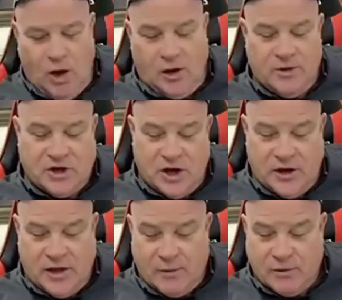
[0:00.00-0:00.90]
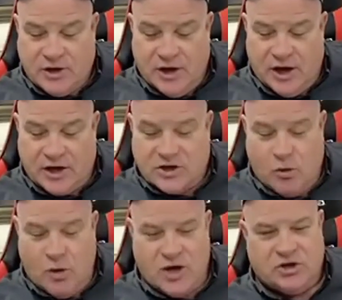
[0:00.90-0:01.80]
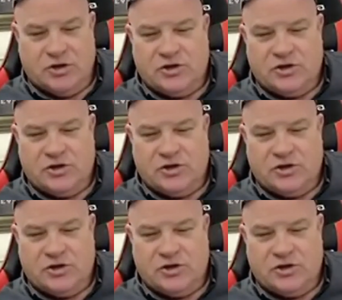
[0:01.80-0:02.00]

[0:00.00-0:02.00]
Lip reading: me tell you, that was the next question.